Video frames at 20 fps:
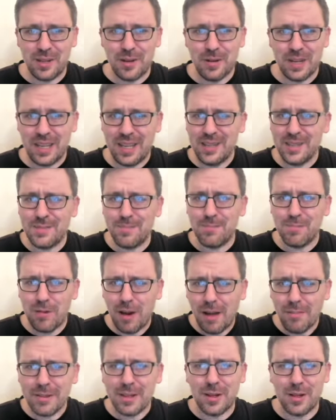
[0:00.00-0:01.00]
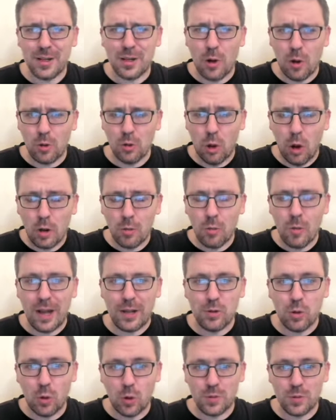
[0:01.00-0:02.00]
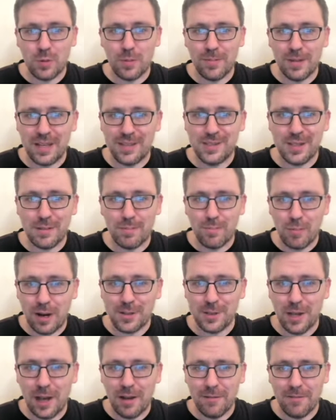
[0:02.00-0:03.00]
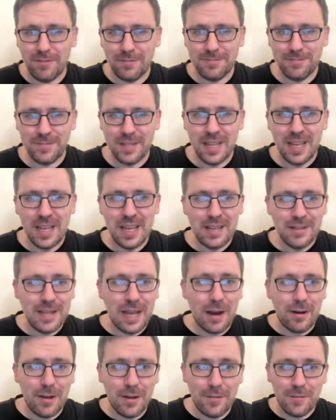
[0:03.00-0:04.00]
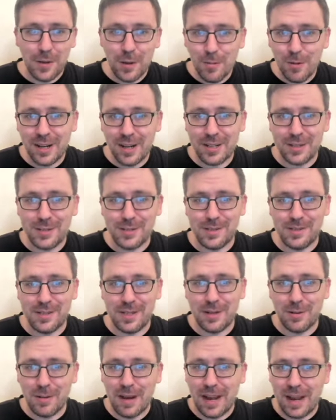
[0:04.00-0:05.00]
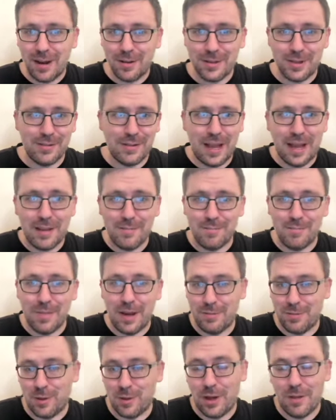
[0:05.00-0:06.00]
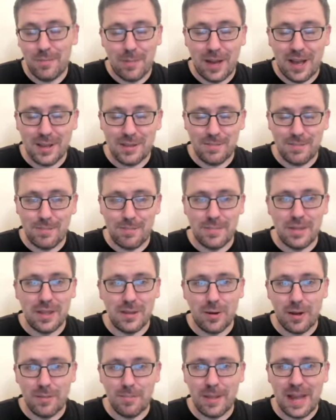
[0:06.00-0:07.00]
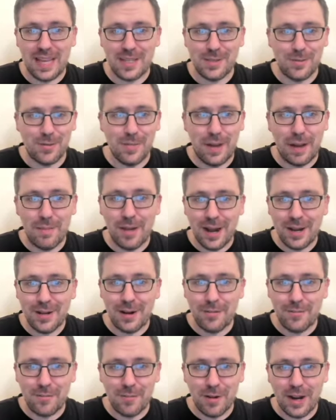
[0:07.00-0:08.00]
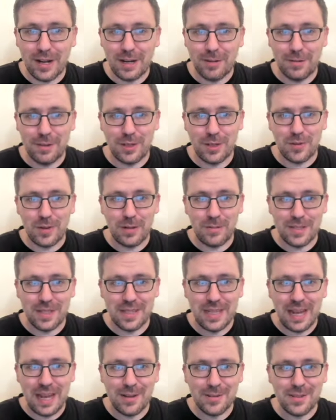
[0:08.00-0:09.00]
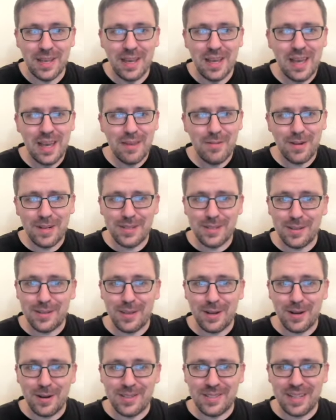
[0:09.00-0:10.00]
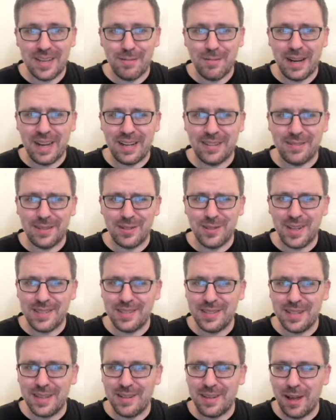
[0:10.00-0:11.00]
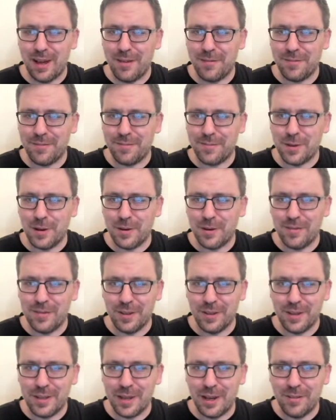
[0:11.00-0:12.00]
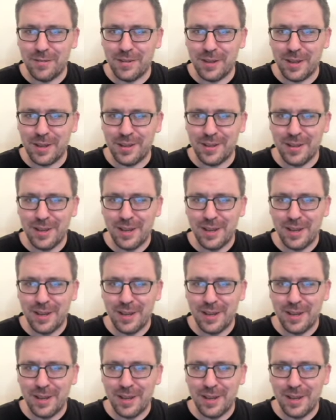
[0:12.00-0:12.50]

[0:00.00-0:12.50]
he's probably going to go a long way towards replacing Bryce Huff. Now, if you want to sit around, and the thought passed through my mind on Friday when the trade was announced, you want to sit there and say, wait, the Jets let Huff go to Philadelphia,